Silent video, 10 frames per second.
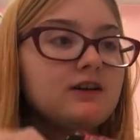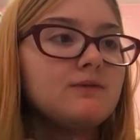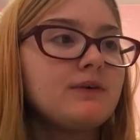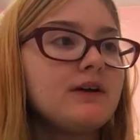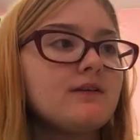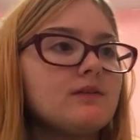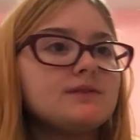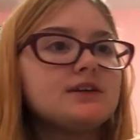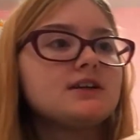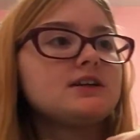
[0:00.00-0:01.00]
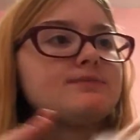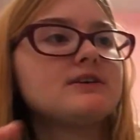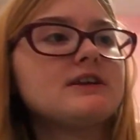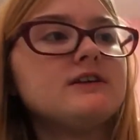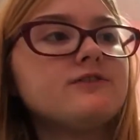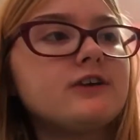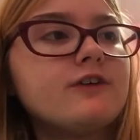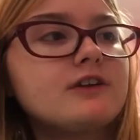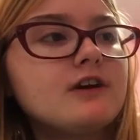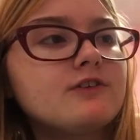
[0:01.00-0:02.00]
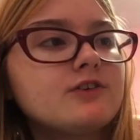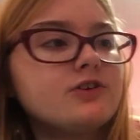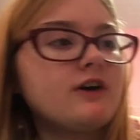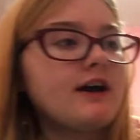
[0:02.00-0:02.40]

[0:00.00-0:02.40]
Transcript: But yeah, I'm just gonna keep this here for now with the other two. I